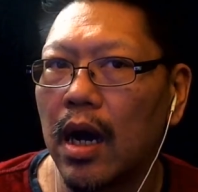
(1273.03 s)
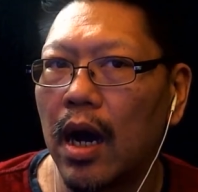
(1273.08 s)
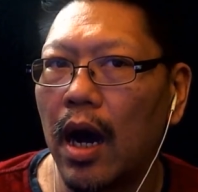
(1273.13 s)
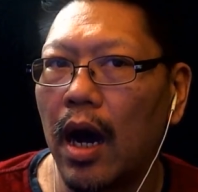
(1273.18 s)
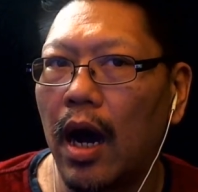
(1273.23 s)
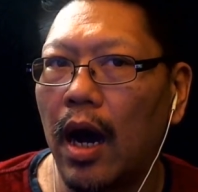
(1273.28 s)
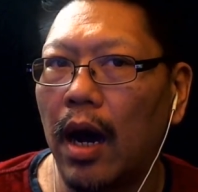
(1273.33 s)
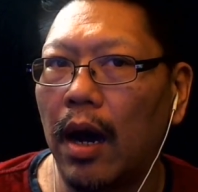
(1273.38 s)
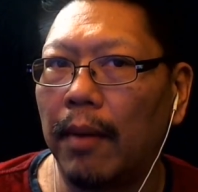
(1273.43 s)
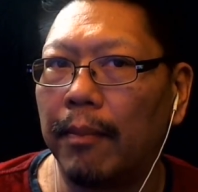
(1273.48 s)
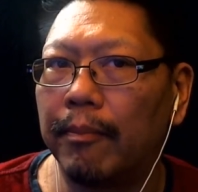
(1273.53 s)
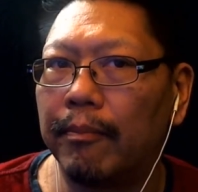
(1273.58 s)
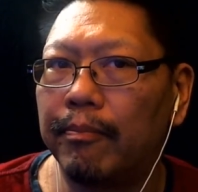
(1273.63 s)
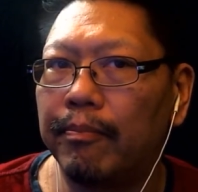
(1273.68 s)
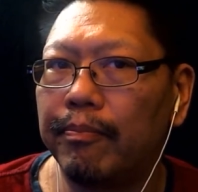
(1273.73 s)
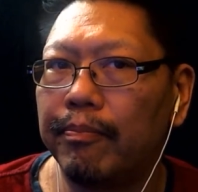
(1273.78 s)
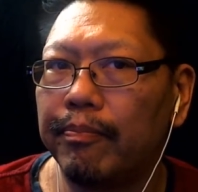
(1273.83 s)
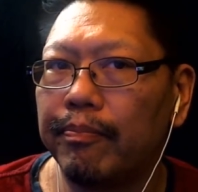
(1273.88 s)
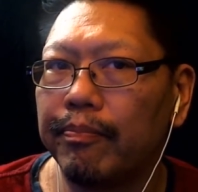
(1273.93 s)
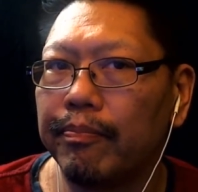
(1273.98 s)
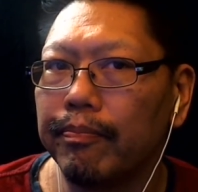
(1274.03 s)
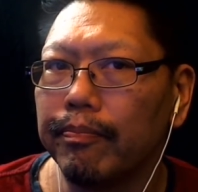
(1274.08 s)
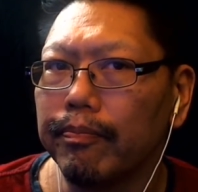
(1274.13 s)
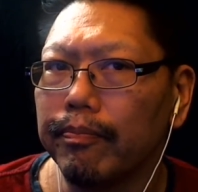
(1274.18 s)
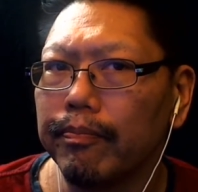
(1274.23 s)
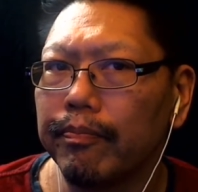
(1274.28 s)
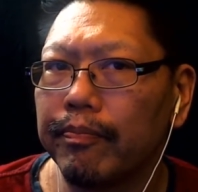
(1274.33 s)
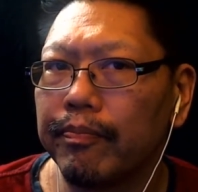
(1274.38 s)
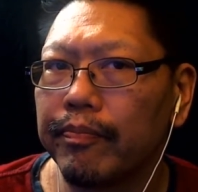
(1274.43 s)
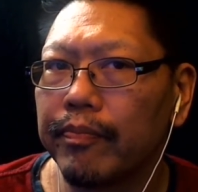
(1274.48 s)

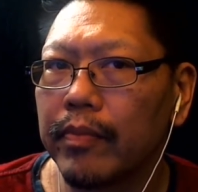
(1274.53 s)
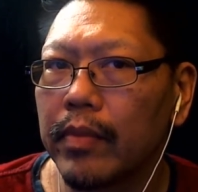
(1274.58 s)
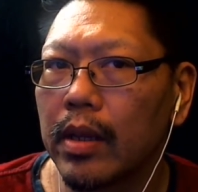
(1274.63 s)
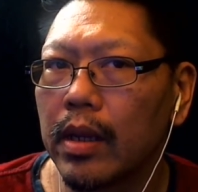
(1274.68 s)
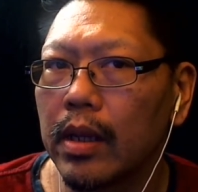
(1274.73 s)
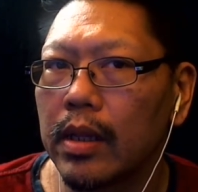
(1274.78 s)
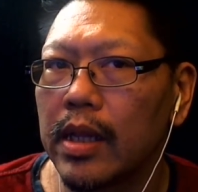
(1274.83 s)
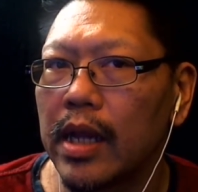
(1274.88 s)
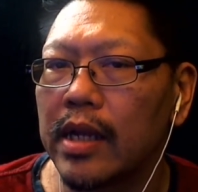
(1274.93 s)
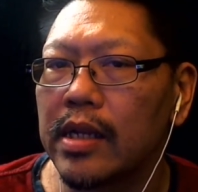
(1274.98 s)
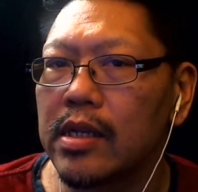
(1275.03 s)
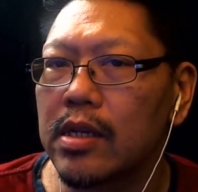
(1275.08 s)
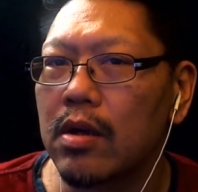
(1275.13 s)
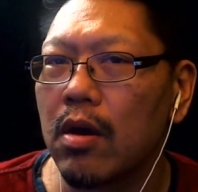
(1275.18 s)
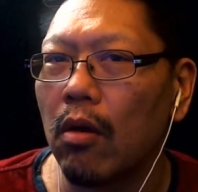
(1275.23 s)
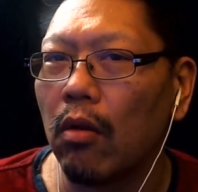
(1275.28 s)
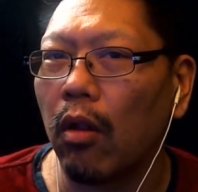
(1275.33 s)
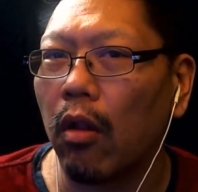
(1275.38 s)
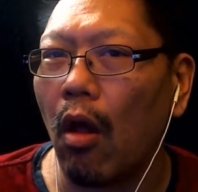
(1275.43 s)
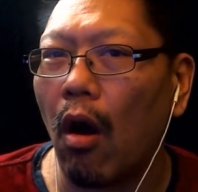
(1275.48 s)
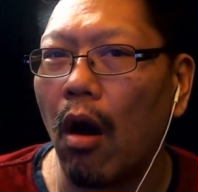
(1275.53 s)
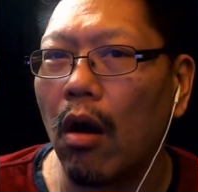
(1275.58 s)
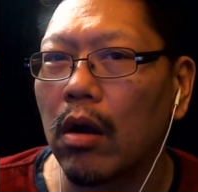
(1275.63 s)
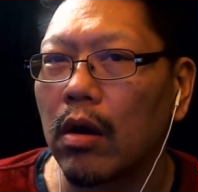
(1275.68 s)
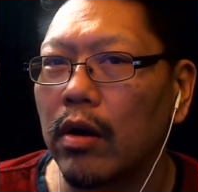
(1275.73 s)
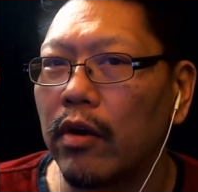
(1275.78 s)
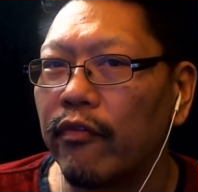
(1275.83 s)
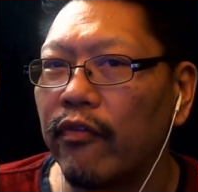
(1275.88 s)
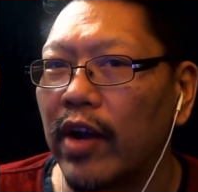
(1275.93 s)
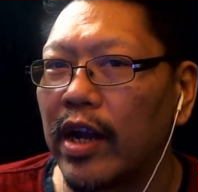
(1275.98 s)
Tends to go
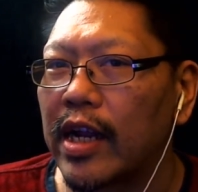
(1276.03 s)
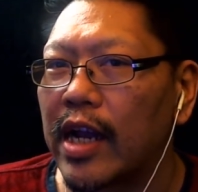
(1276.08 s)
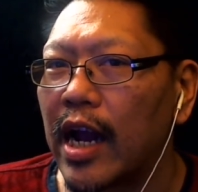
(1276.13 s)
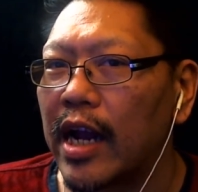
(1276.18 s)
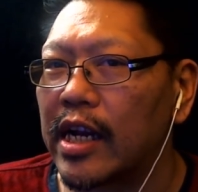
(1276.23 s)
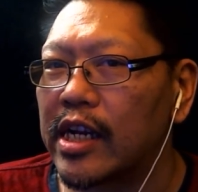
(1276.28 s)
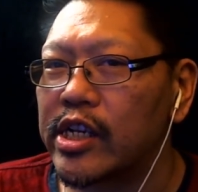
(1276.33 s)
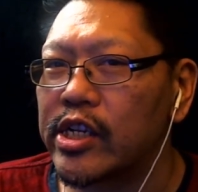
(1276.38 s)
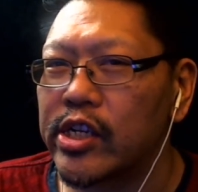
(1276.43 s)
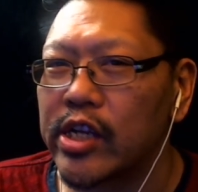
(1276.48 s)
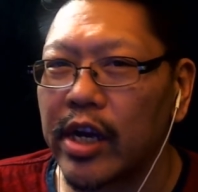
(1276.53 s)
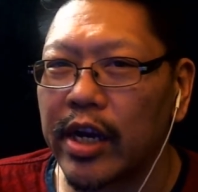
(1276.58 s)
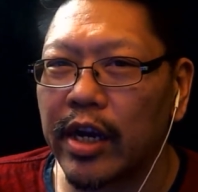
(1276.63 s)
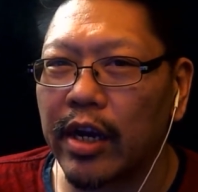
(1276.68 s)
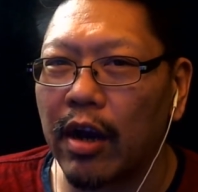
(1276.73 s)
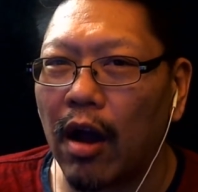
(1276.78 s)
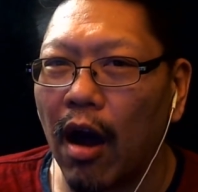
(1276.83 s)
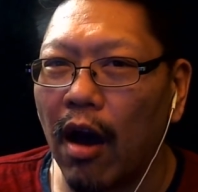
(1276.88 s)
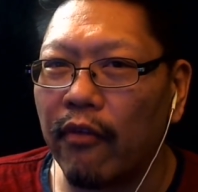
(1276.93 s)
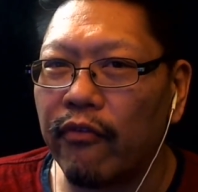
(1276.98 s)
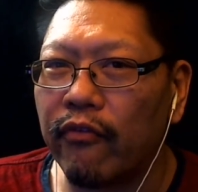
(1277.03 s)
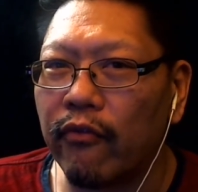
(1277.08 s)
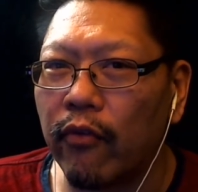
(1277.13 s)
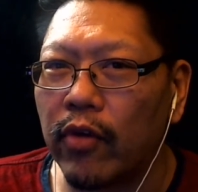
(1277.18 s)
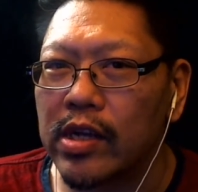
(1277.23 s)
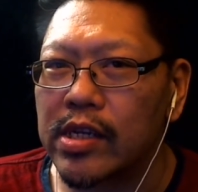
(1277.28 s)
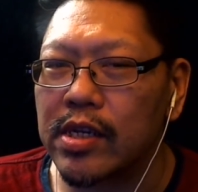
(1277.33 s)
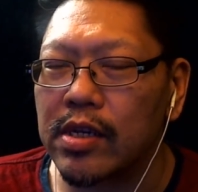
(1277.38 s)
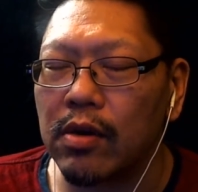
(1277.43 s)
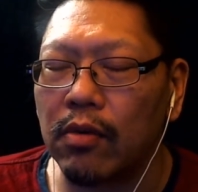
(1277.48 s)
longer if I kind of shut it off
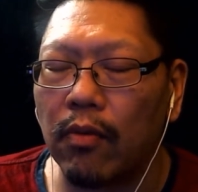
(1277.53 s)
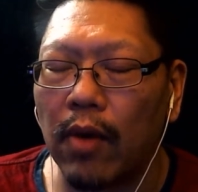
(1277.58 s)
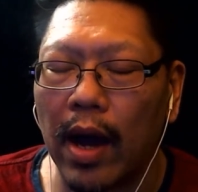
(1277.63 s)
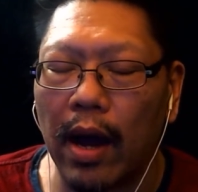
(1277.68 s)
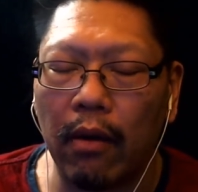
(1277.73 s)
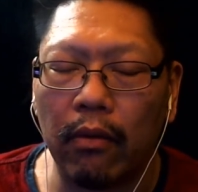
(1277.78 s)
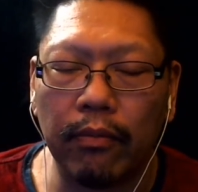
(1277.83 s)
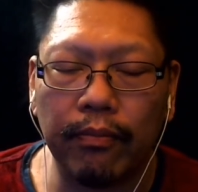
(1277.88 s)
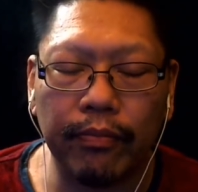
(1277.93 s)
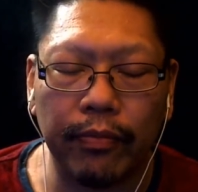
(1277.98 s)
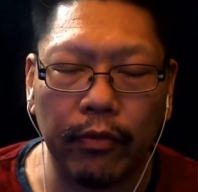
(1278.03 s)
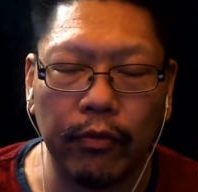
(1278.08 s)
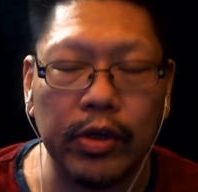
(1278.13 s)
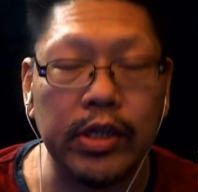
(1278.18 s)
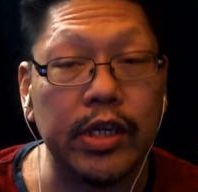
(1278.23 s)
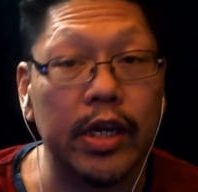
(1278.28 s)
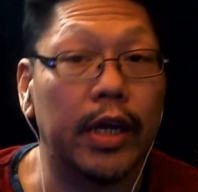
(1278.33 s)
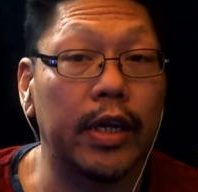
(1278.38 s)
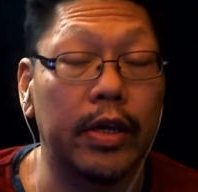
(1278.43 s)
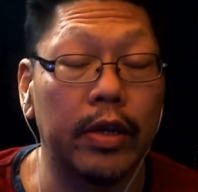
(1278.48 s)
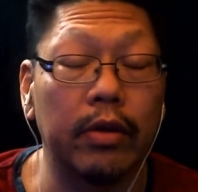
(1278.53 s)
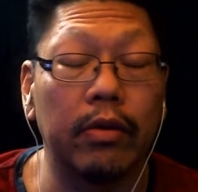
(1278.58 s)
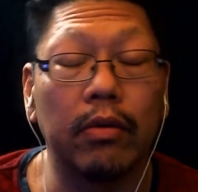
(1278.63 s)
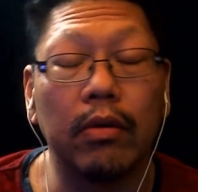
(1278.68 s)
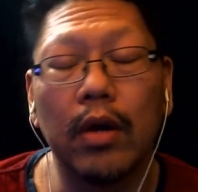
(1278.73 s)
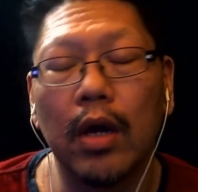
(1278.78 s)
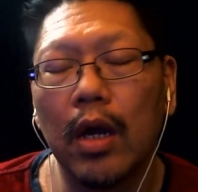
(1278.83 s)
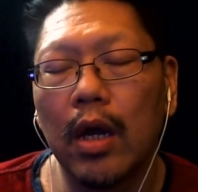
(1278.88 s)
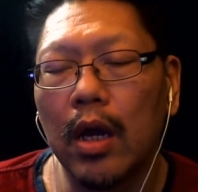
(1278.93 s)
once in a while, which I do,